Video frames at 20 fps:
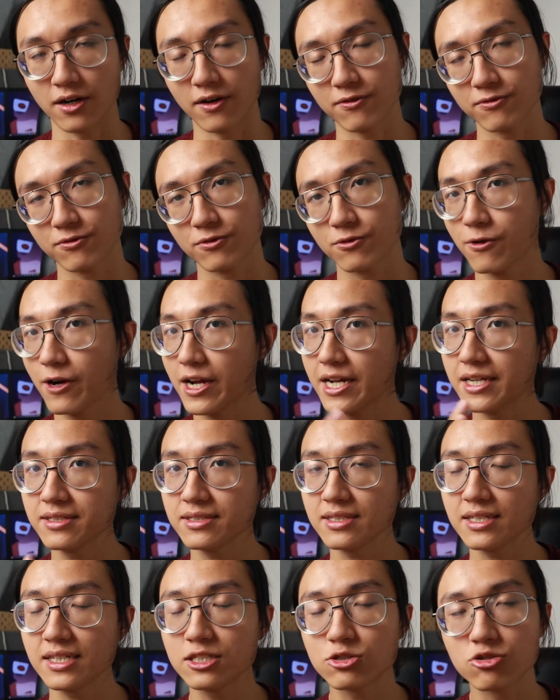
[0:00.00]
of
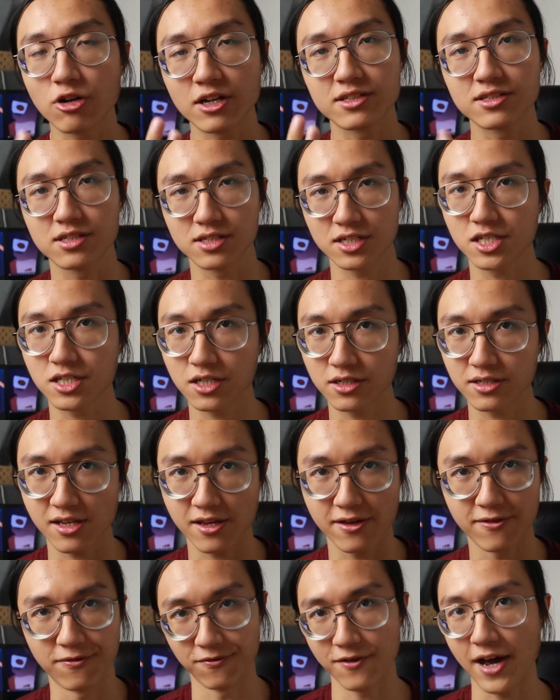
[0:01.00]
crazy transition
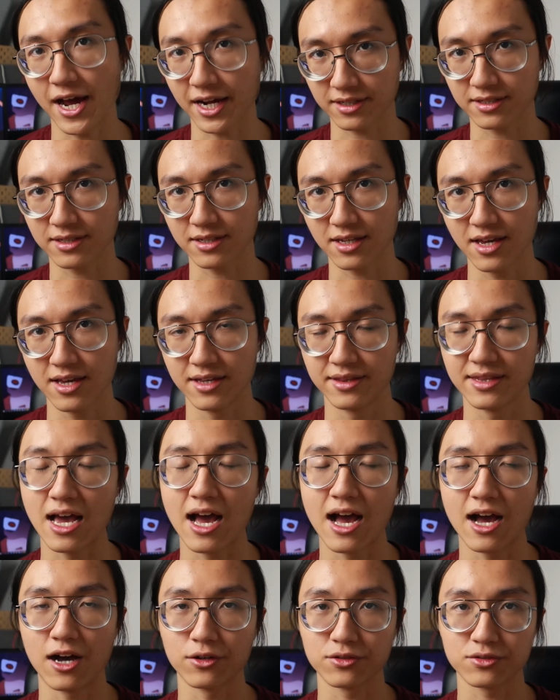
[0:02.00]
effects
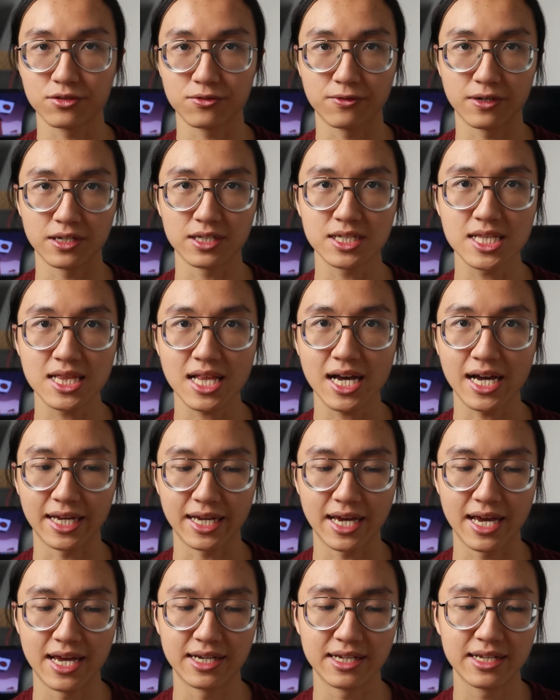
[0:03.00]
that I also really
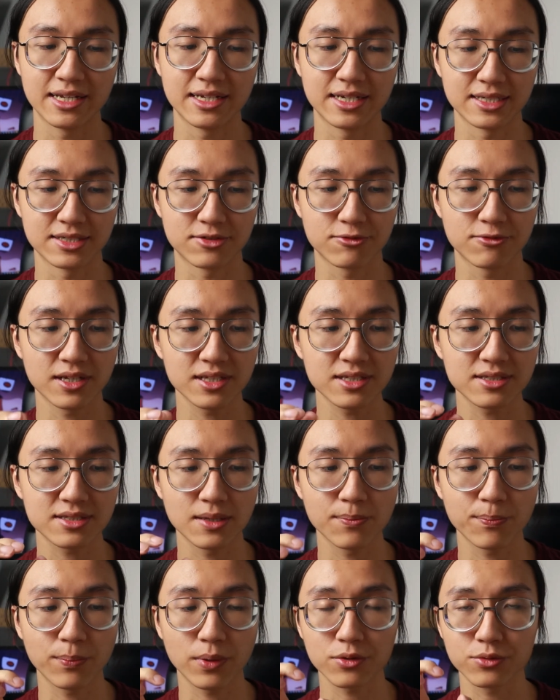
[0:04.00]
like, and it is really
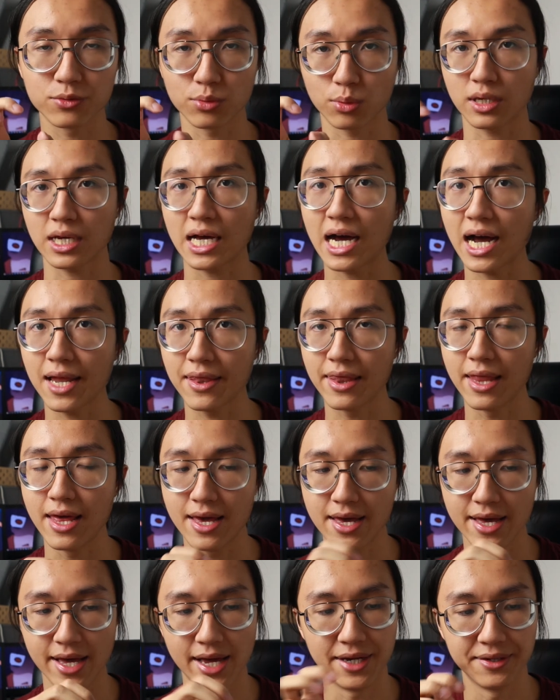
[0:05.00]
simple to cut,
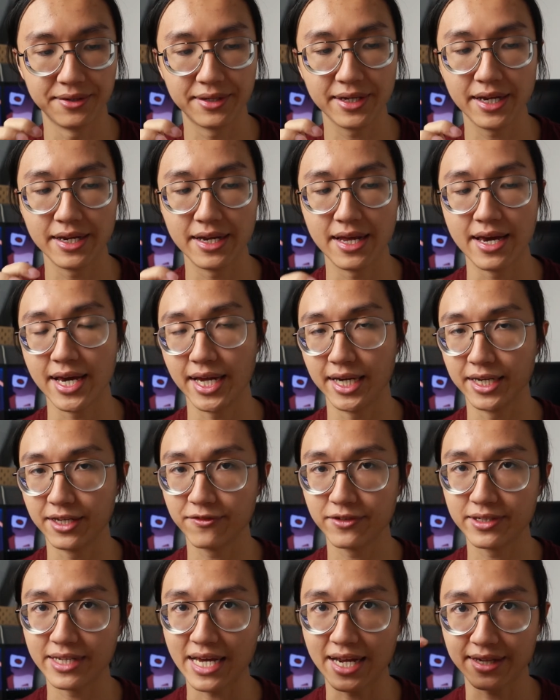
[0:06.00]
edit, and
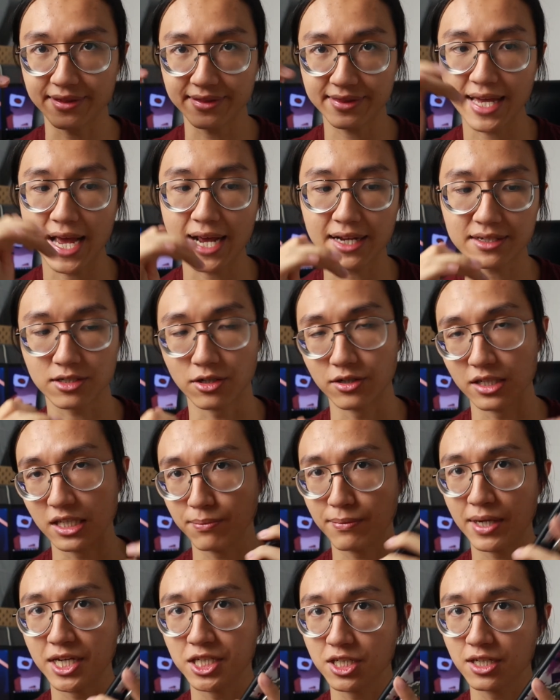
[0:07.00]
even add text or
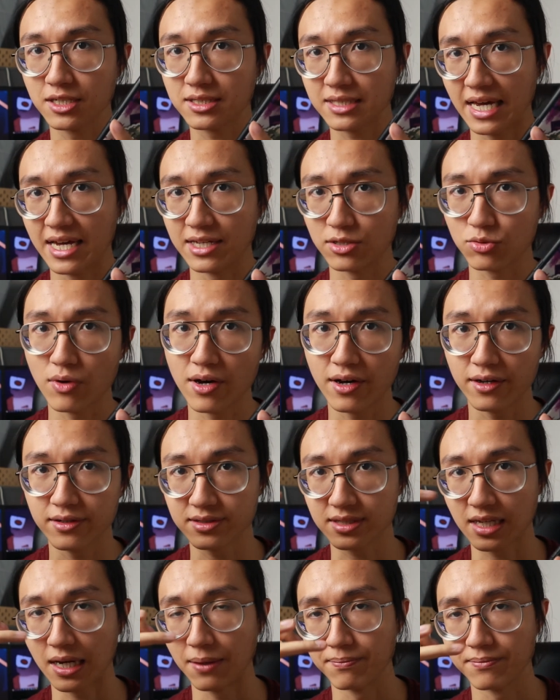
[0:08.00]
images as well
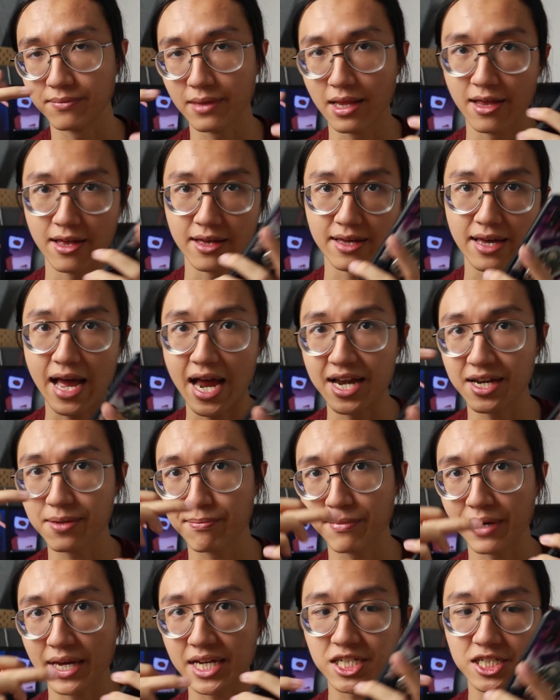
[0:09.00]
as some
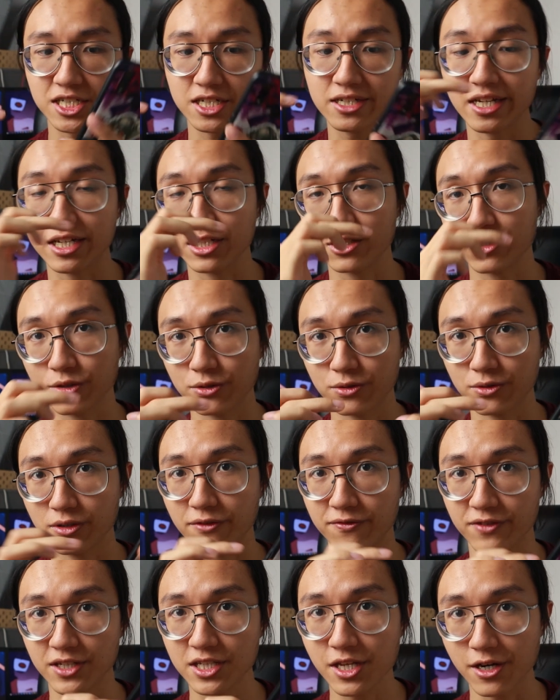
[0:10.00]
animation into
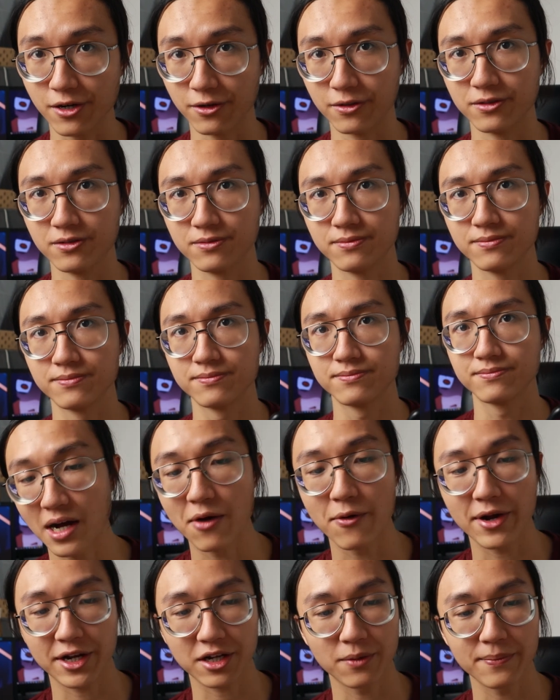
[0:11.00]
your video. So
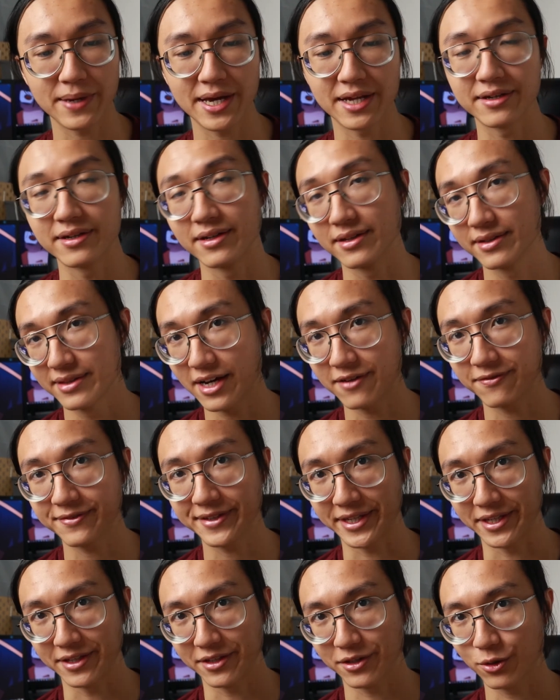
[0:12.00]
I recommend
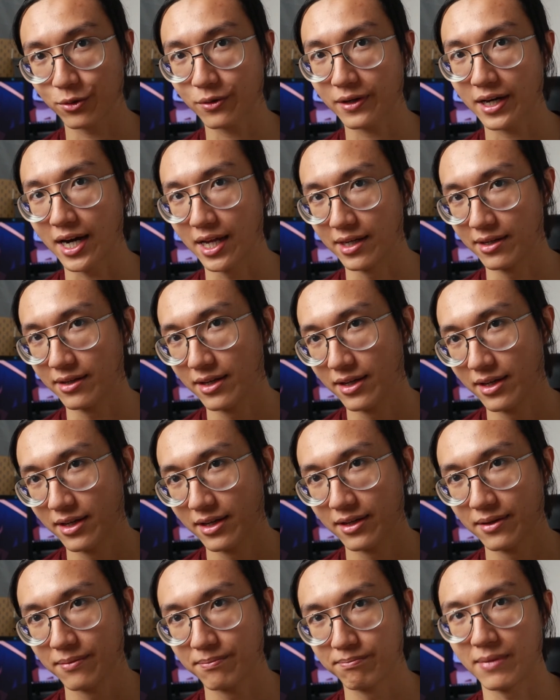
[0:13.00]
definitely UCut.
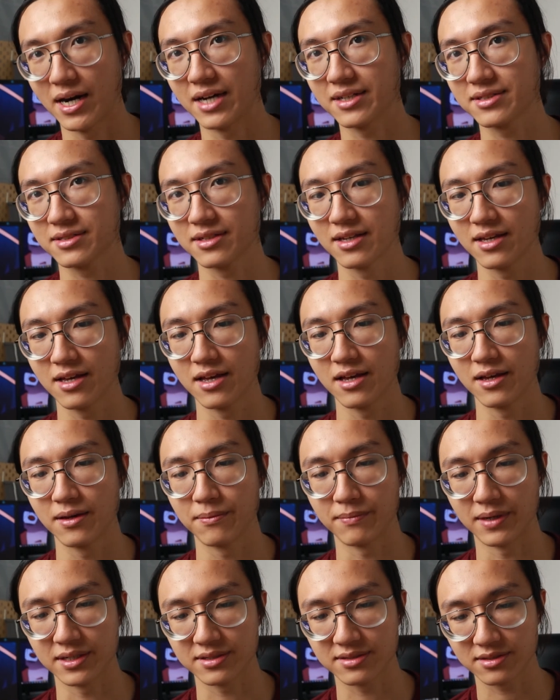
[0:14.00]
Must
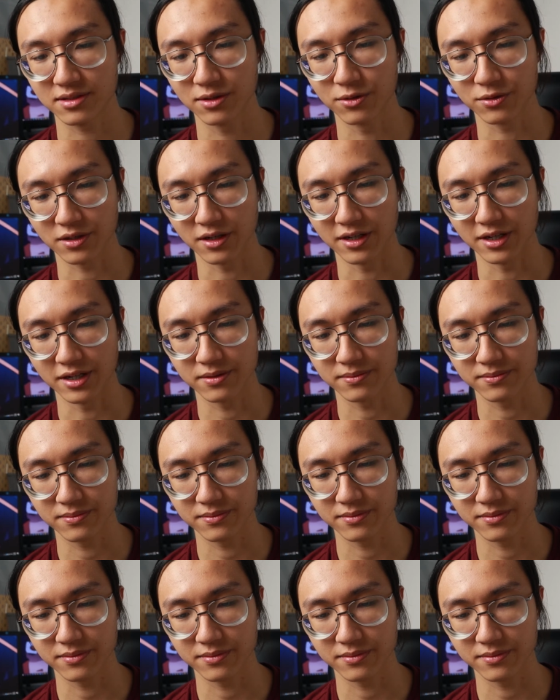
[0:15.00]
look at it.